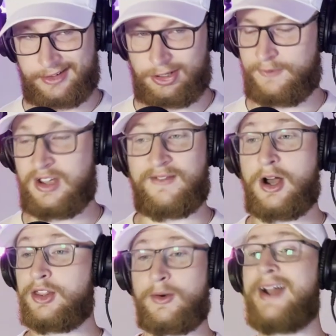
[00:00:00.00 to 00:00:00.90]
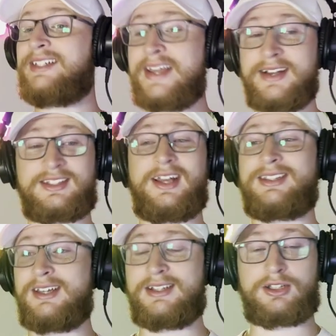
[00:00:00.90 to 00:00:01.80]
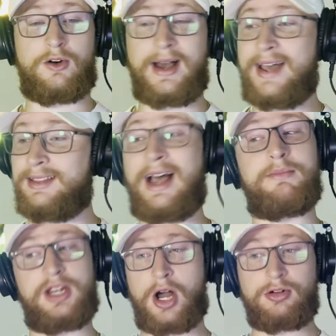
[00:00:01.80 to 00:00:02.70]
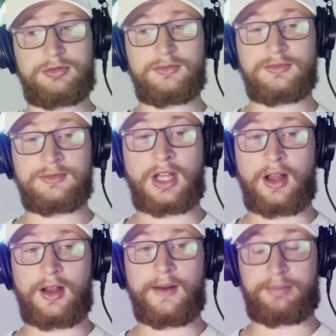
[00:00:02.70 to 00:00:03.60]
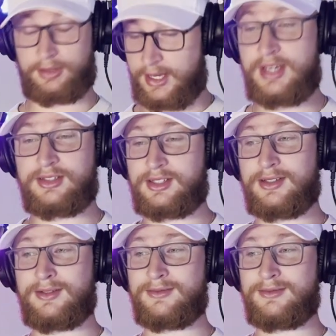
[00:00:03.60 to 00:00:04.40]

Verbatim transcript: So if you have other ideas like this, go ahead, let me know, please,